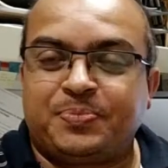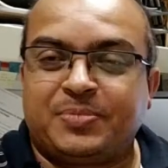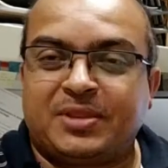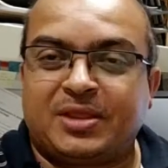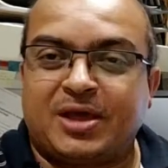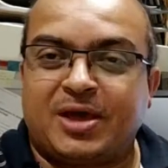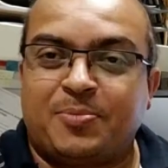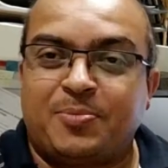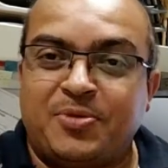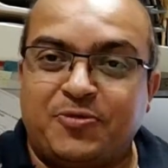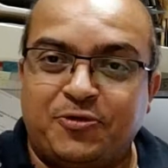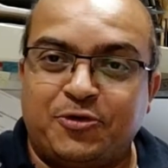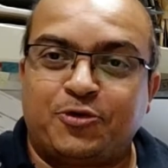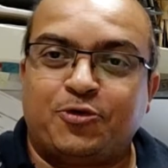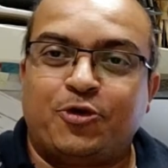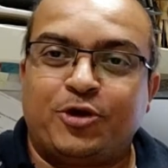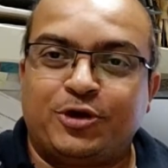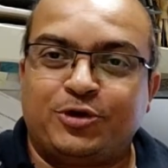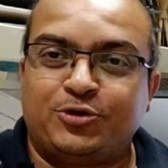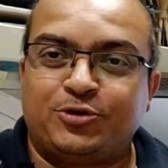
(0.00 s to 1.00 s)
Now, before
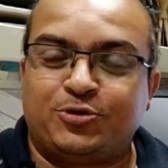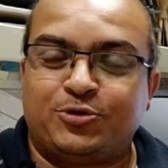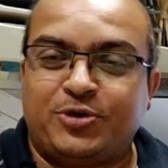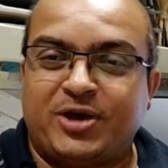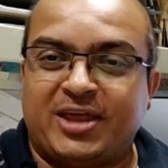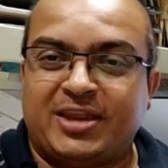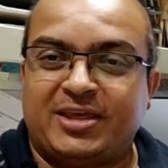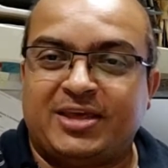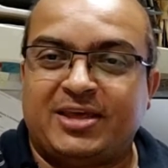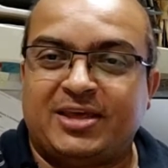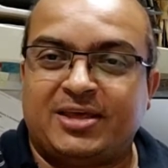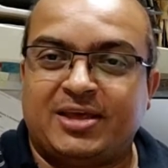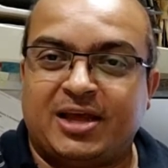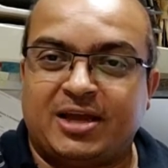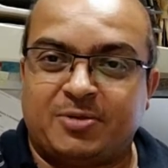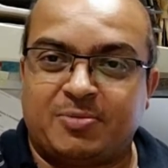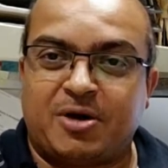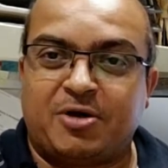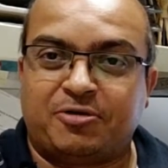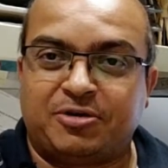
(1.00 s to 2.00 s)
going to any
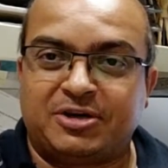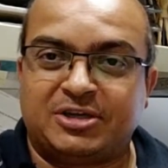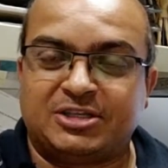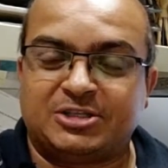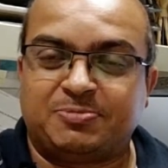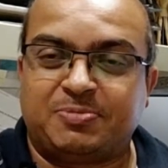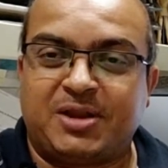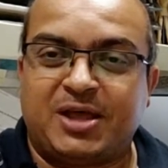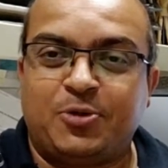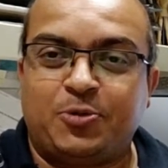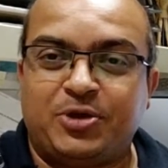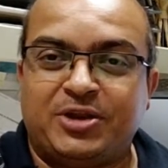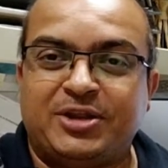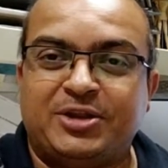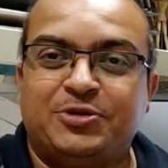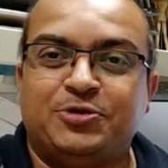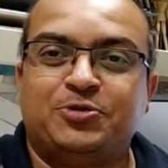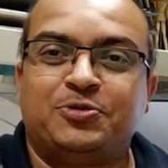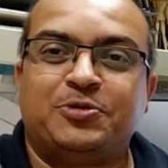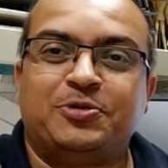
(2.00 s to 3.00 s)
head mounted display, we
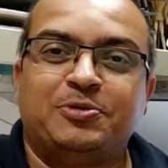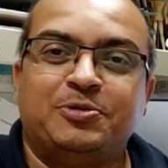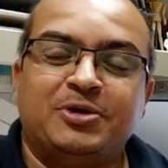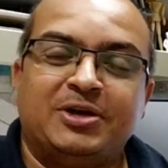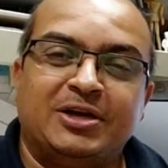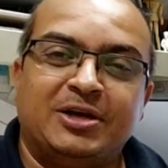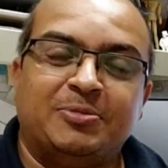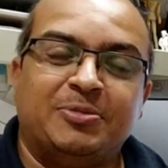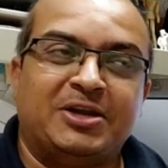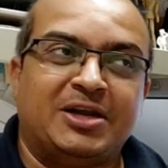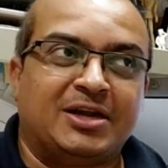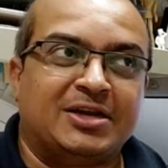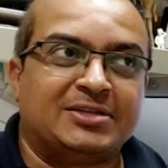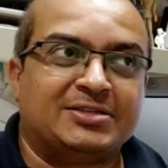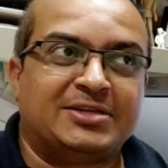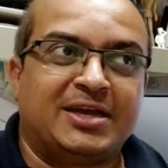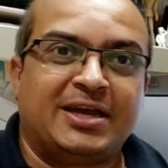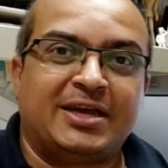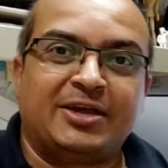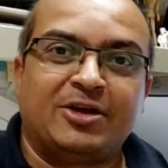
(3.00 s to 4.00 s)
need to little bit
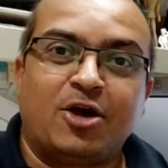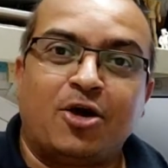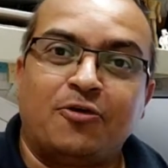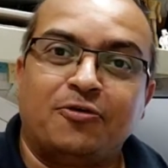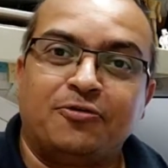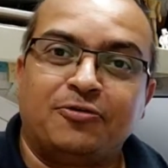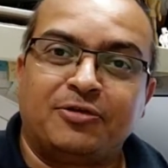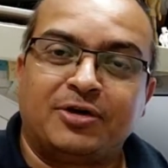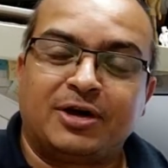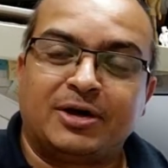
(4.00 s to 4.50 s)
understanding of